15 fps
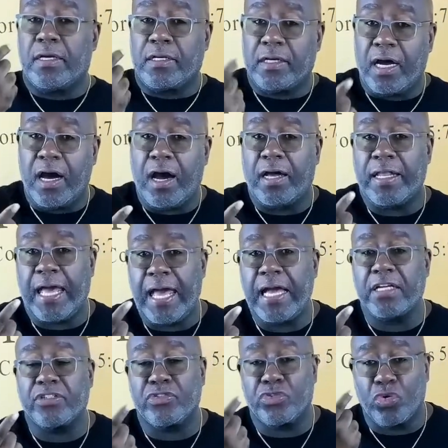God
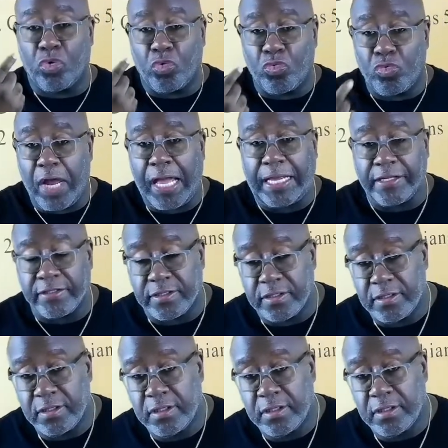has the right